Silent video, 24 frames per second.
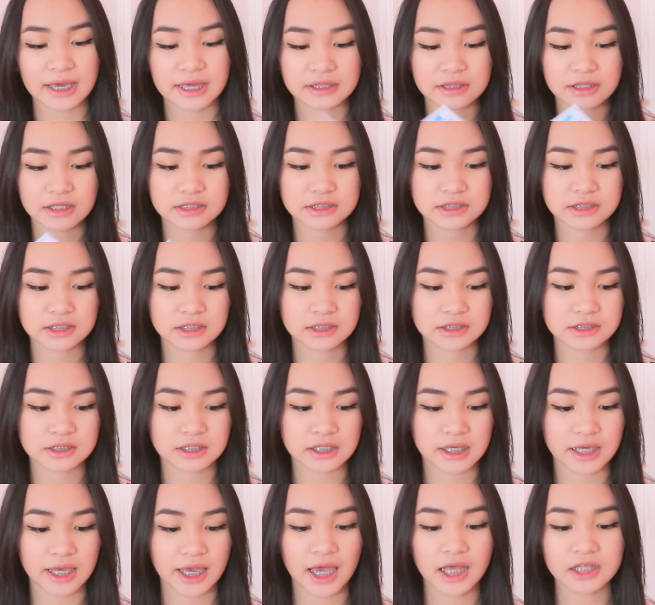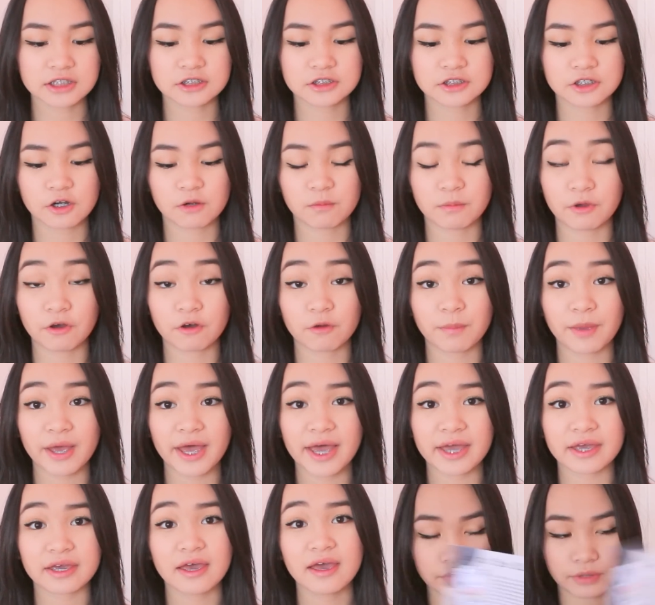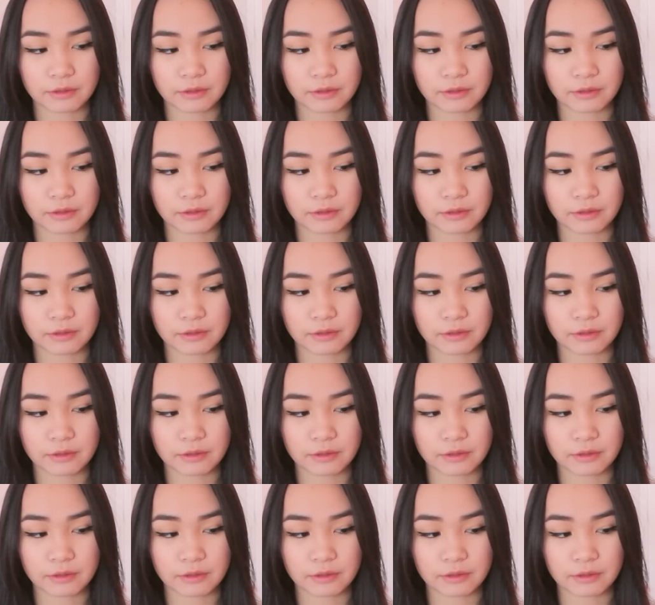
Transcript: and this is the head to toe milk bag.